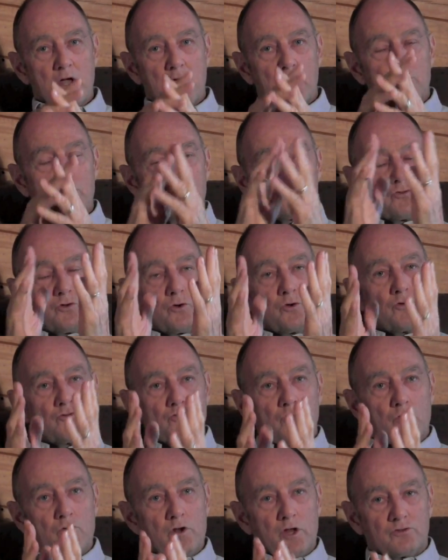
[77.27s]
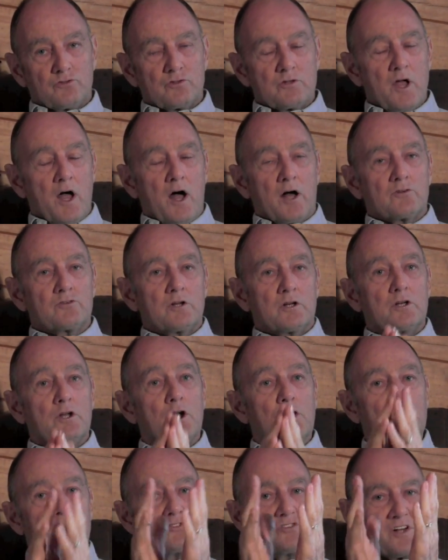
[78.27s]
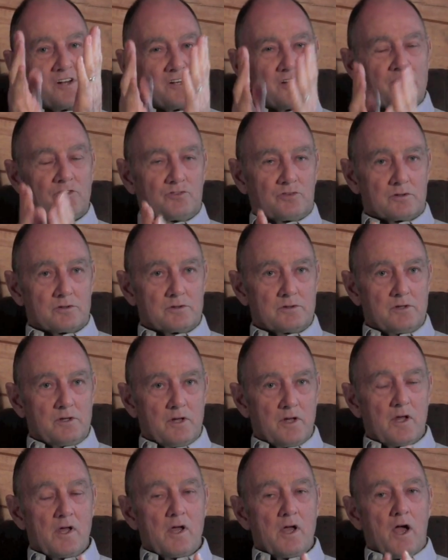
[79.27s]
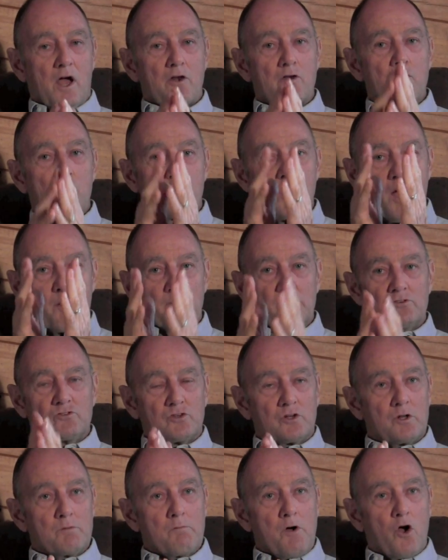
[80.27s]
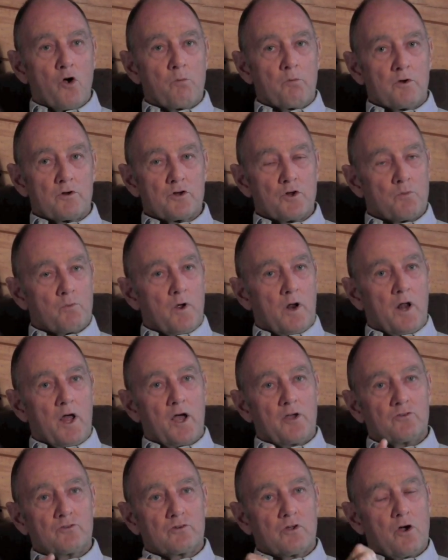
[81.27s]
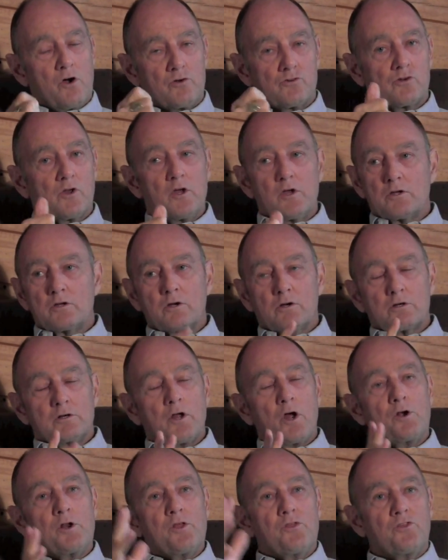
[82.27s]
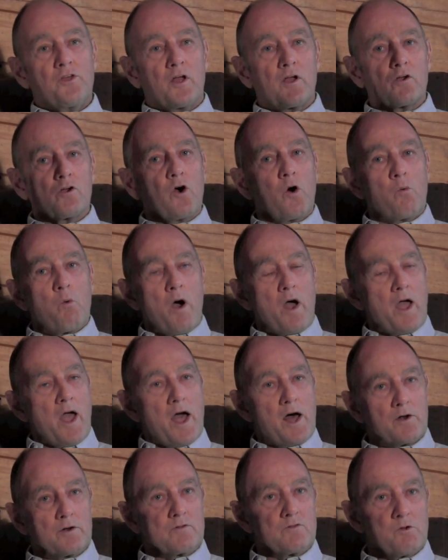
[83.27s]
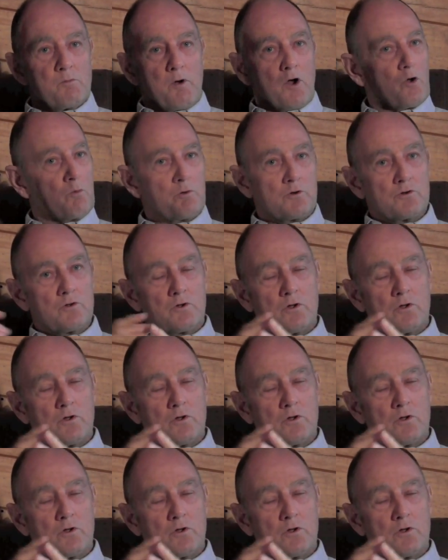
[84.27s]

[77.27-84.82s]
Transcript: And as soon as you start to learn to listen and you come into the moment, you realize, gosh, you can only think your way out of the moment.